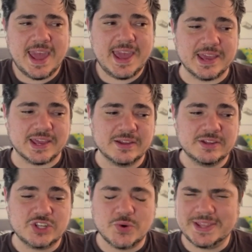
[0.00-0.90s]
"Hey,
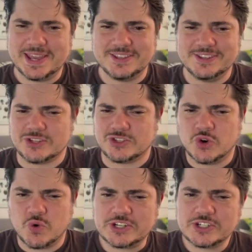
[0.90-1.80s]
do you want to get into
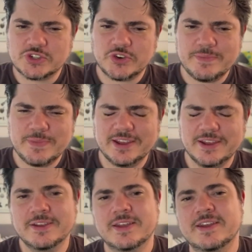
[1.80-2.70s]
Twitch
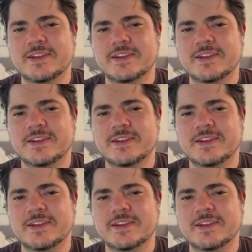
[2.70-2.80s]
streaming?"